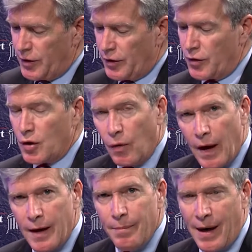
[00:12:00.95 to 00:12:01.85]
such as
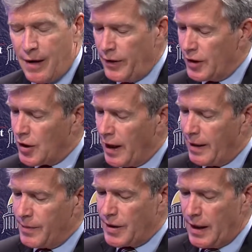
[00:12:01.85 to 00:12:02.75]
crime, poverty,
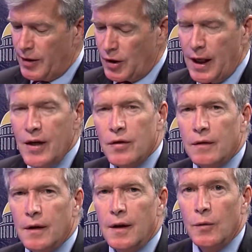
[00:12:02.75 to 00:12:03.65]
jobs, and education?
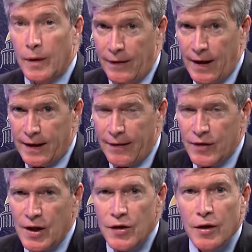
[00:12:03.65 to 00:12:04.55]
We're going to have that
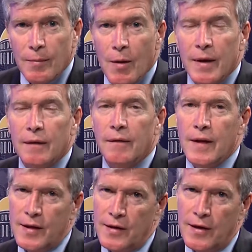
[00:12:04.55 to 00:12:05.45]
conversation in a moment.
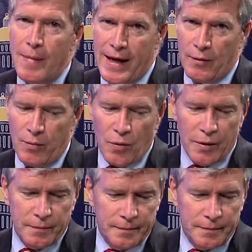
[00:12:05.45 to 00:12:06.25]
This is the Maddy Report.